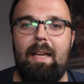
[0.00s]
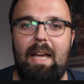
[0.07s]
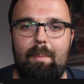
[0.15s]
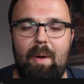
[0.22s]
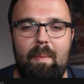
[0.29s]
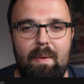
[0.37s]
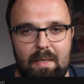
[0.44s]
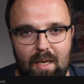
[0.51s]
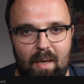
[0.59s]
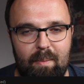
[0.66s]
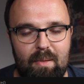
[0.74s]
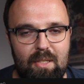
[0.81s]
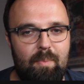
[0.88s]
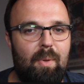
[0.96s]
getting my music
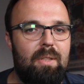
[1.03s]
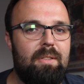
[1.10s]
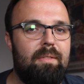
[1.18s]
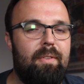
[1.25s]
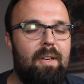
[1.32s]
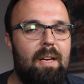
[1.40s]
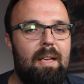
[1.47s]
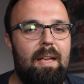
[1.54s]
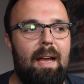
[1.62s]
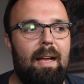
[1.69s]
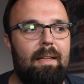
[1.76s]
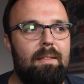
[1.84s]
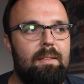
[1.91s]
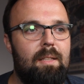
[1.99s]
up on Spotify
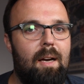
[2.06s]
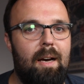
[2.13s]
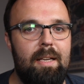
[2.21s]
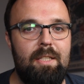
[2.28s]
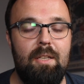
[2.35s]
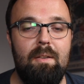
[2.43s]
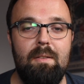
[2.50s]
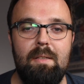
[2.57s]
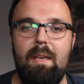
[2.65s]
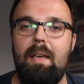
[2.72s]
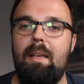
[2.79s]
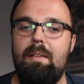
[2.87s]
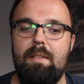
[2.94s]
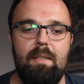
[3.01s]
and iTunes
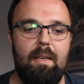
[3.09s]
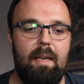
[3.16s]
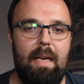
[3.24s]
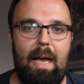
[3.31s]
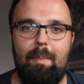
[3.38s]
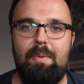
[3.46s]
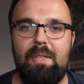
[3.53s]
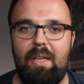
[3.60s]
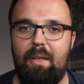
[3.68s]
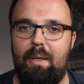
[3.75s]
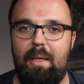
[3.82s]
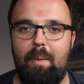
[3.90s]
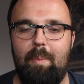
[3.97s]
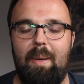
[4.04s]
is
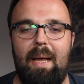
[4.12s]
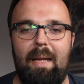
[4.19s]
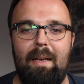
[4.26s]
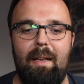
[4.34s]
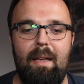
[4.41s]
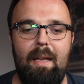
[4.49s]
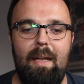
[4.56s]
absolutely the plan.